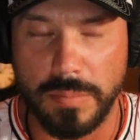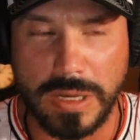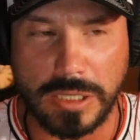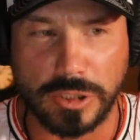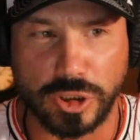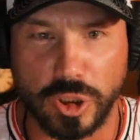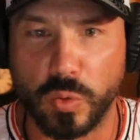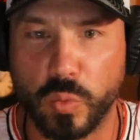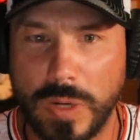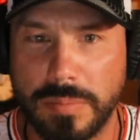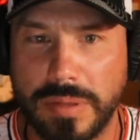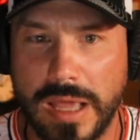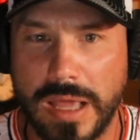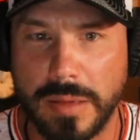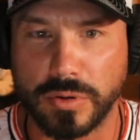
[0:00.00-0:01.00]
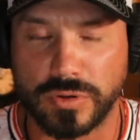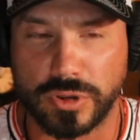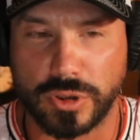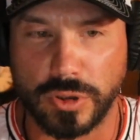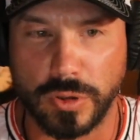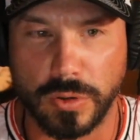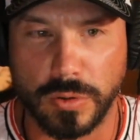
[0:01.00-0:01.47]
I mean, should we be able
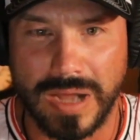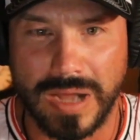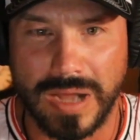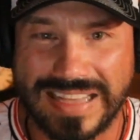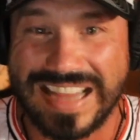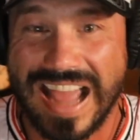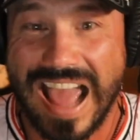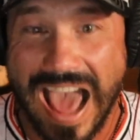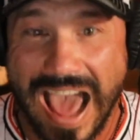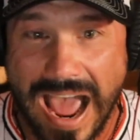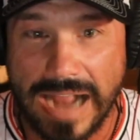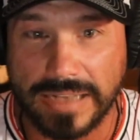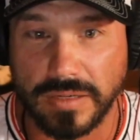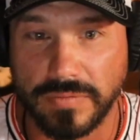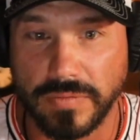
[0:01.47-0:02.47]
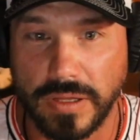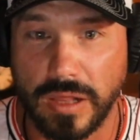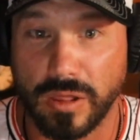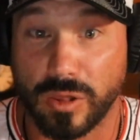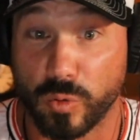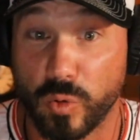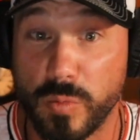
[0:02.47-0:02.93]
to, I guess,
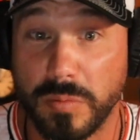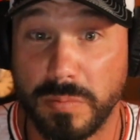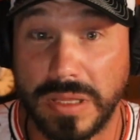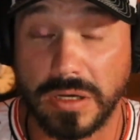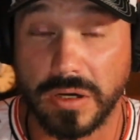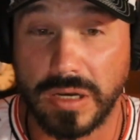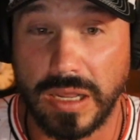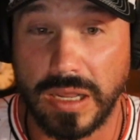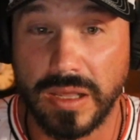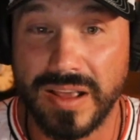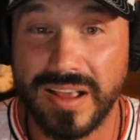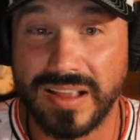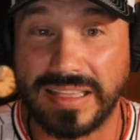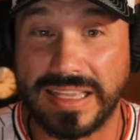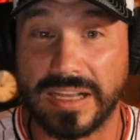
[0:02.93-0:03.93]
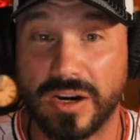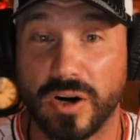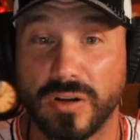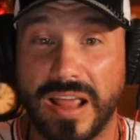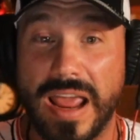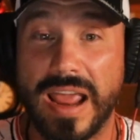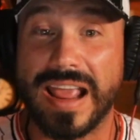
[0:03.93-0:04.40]
actively through mobility get our
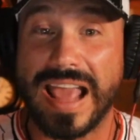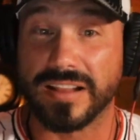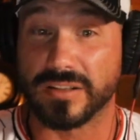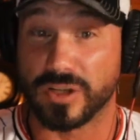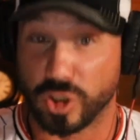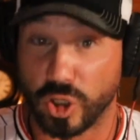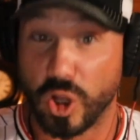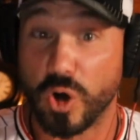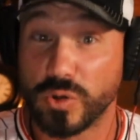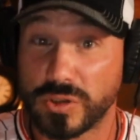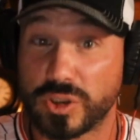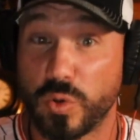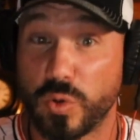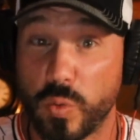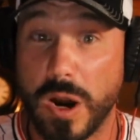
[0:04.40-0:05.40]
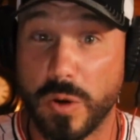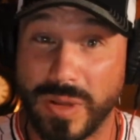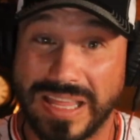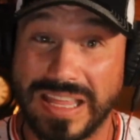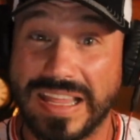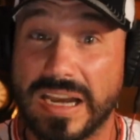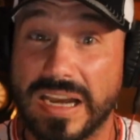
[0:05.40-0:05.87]
leg close to where we
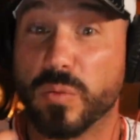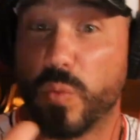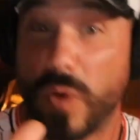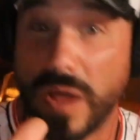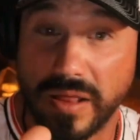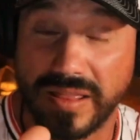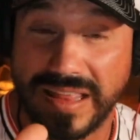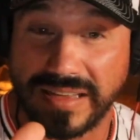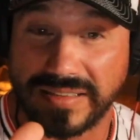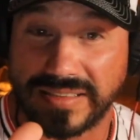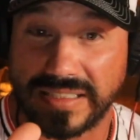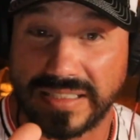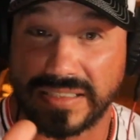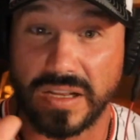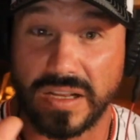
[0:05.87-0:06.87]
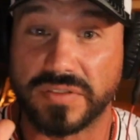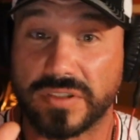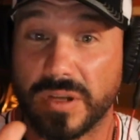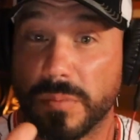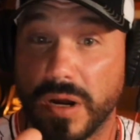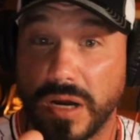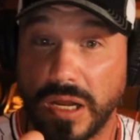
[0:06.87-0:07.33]
can get it with the assistance of
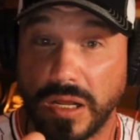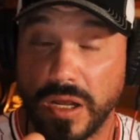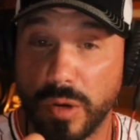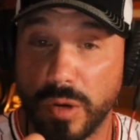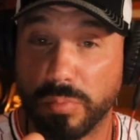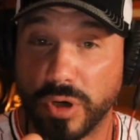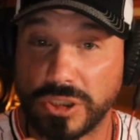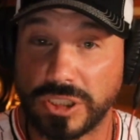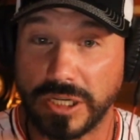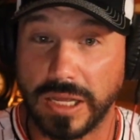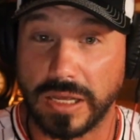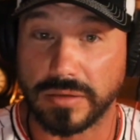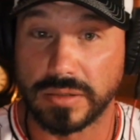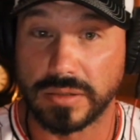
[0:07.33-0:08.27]
somebody pushing it?